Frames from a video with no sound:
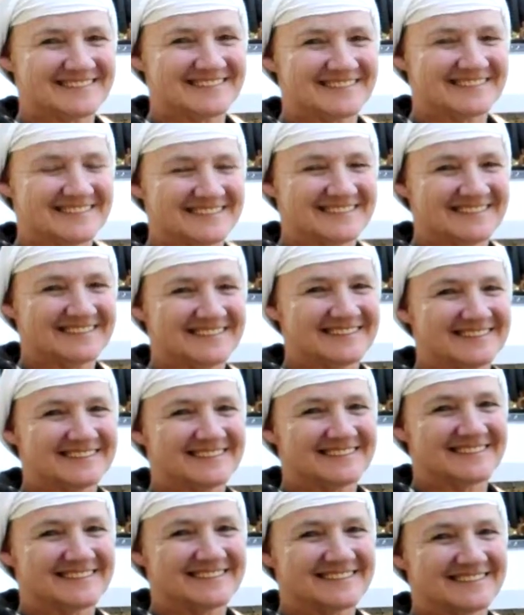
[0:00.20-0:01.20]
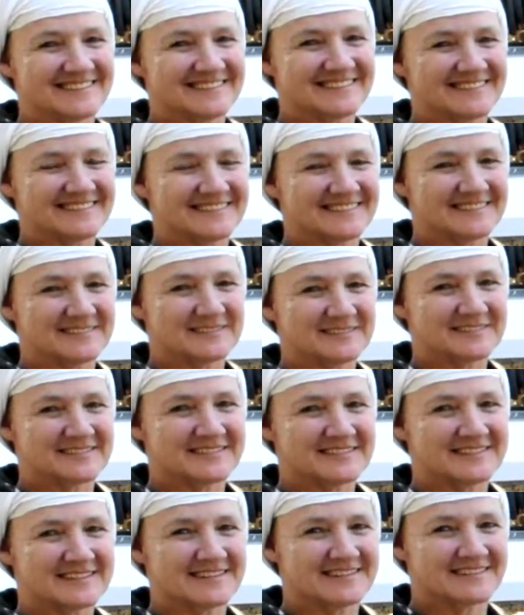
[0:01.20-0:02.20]

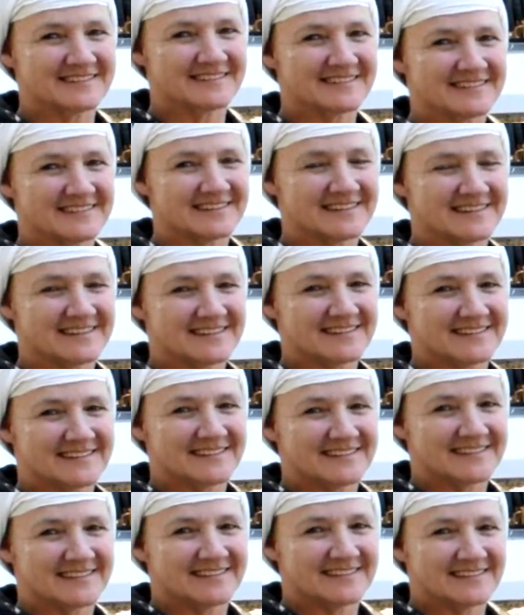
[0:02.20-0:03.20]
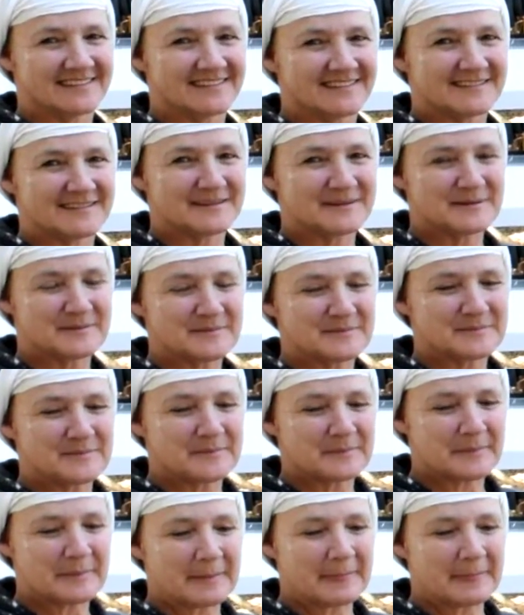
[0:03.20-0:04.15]
No words are spoken by the person on screen.